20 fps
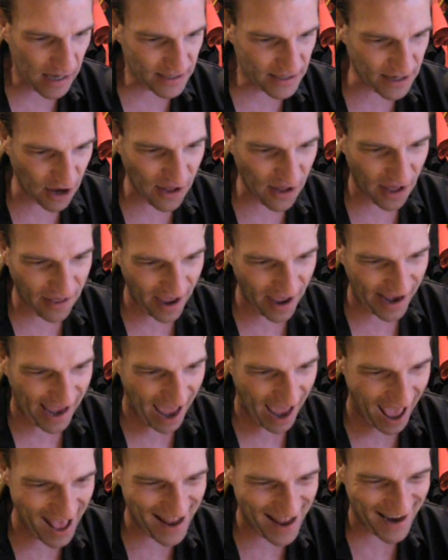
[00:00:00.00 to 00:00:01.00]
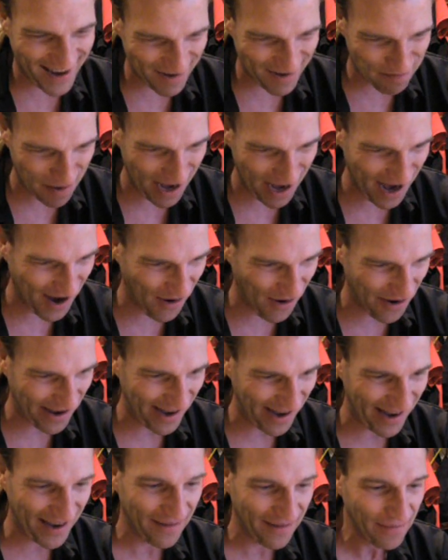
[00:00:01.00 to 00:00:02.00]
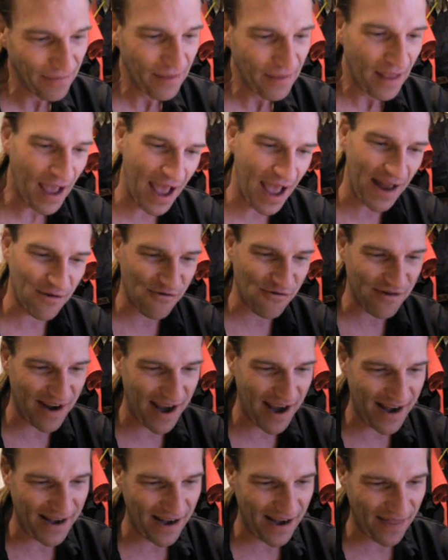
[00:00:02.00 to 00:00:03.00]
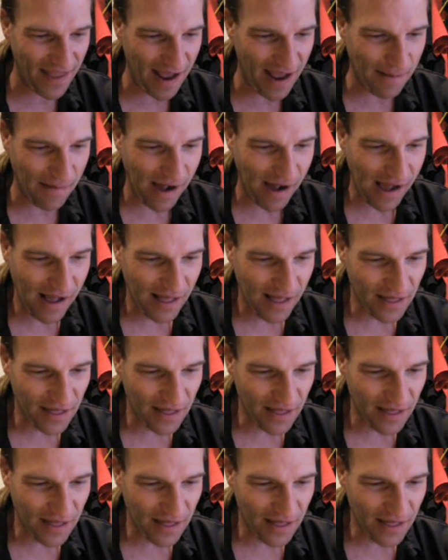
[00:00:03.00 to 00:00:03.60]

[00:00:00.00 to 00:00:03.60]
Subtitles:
so that they can be anointed and ordained in them.